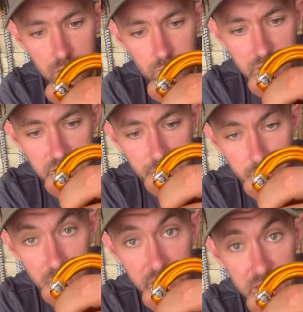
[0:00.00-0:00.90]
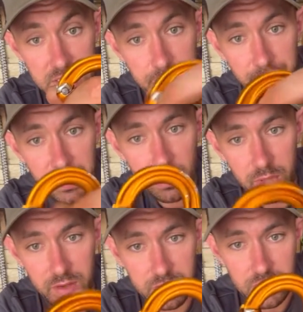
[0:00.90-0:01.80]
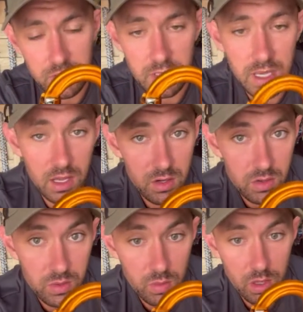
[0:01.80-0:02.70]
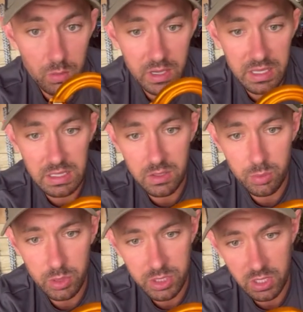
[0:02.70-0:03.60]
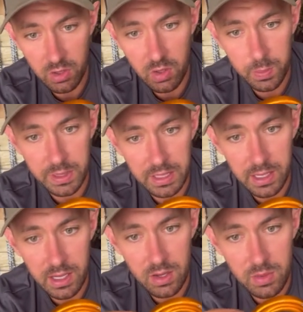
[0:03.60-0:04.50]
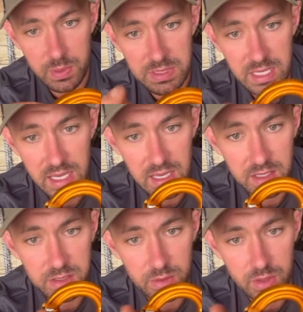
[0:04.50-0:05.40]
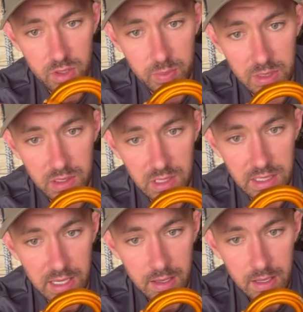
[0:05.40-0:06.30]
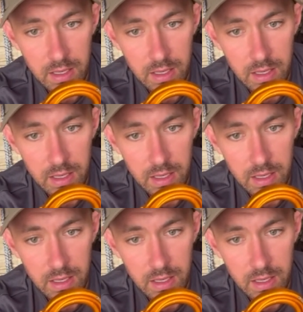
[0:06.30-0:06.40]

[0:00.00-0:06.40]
where the pulley is, whereas you can get another one where you push it up and the gate opens here, so it'd open like that.